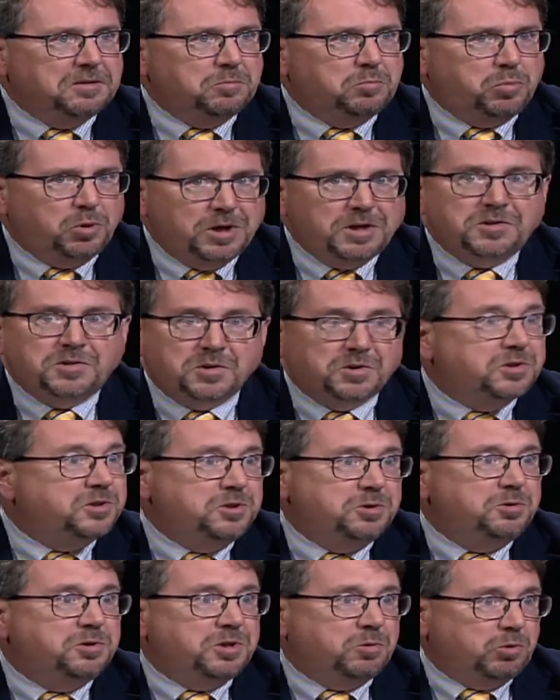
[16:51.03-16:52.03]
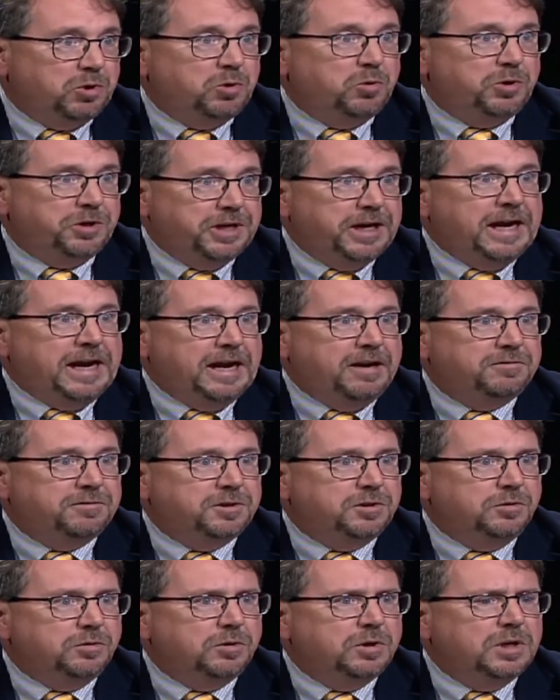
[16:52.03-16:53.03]
Brussels knew they were going to have
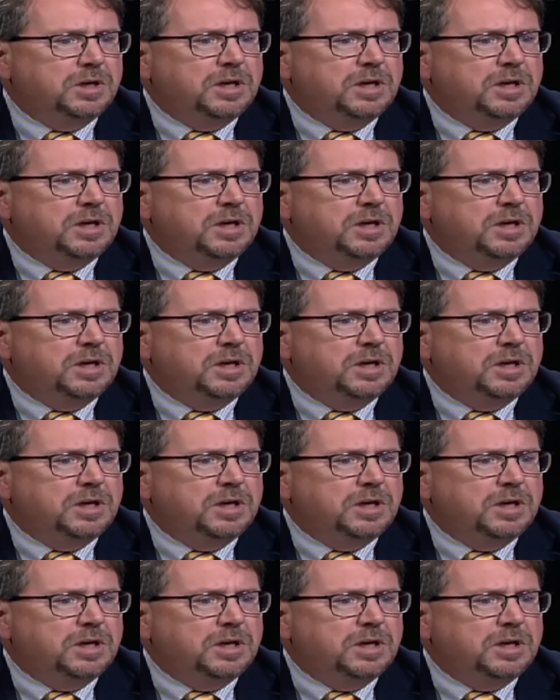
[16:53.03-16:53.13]
to.